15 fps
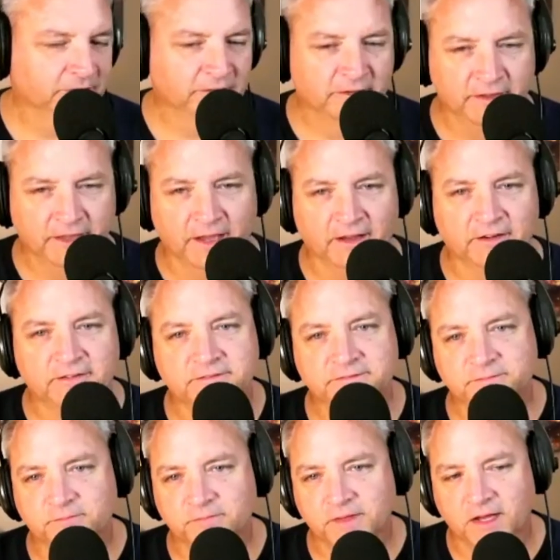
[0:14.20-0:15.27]
Yeah.
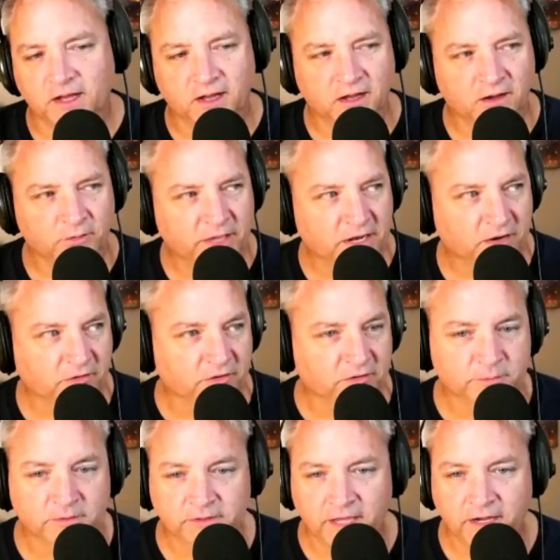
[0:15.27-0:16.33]
We had a
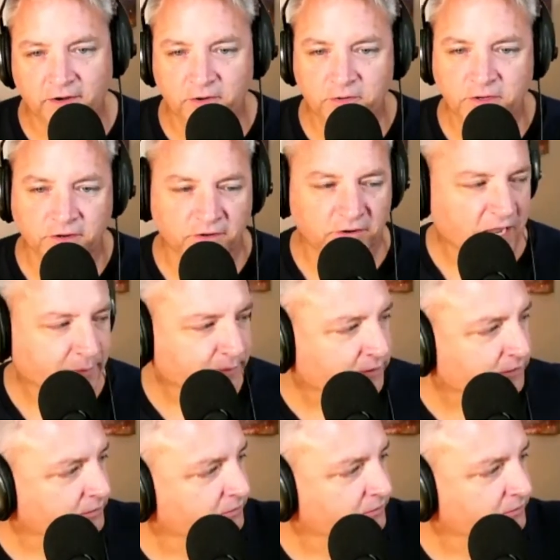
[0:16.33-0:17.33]
Christmas and a New Year happen.